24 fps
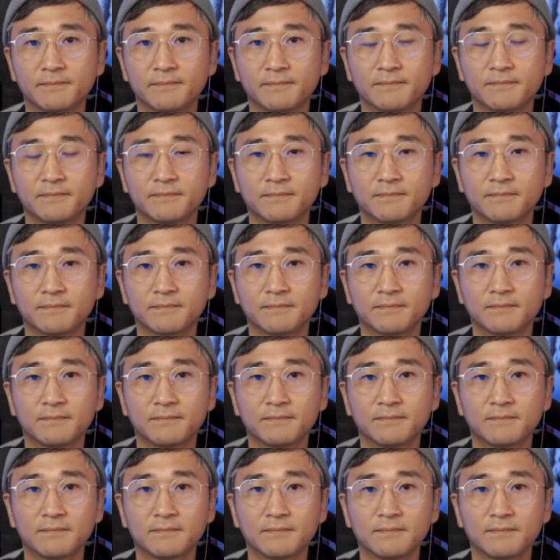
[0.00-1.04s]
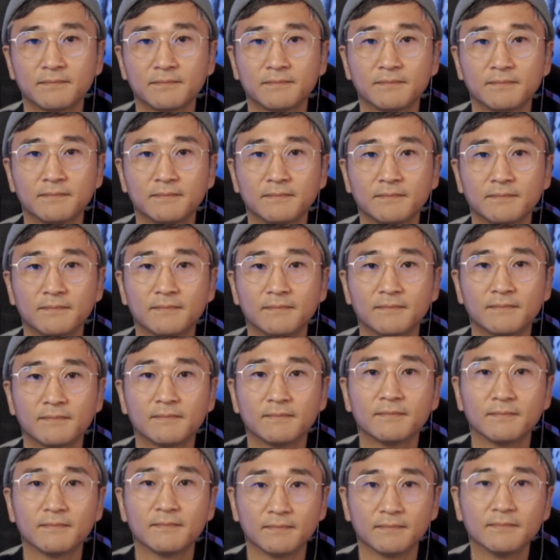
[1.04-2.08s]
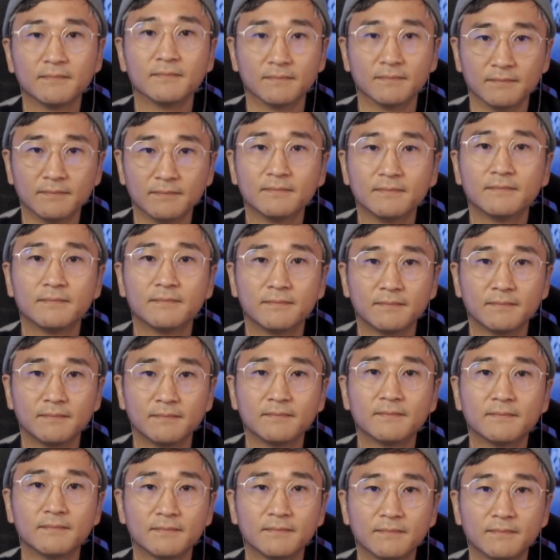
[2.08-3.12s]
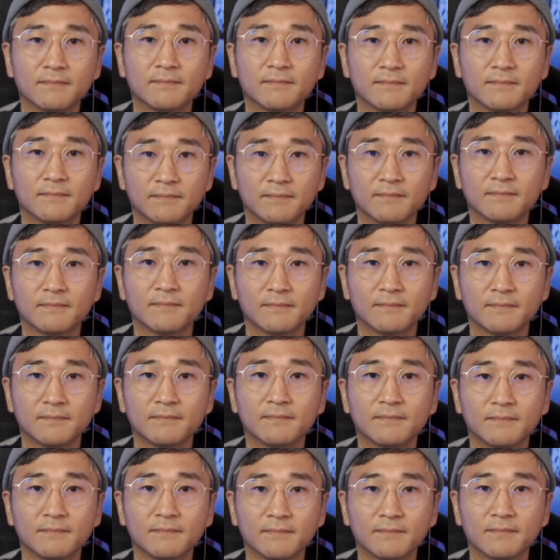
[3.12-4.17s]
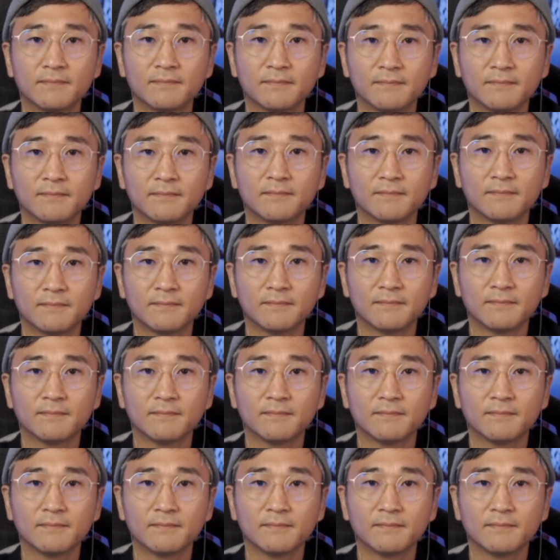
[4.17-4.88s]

[no speech]